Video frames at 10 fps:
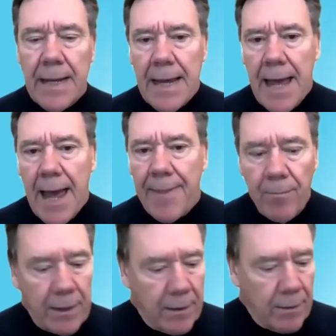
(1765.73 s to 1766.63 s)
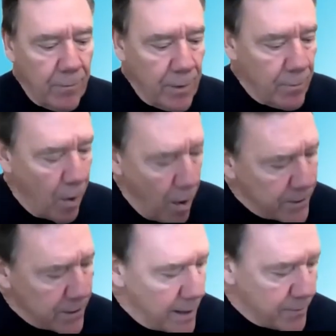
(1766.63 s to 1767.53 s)
And then we
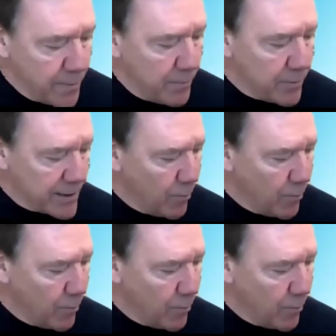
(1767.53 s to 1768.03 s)
oftentimes people say, well,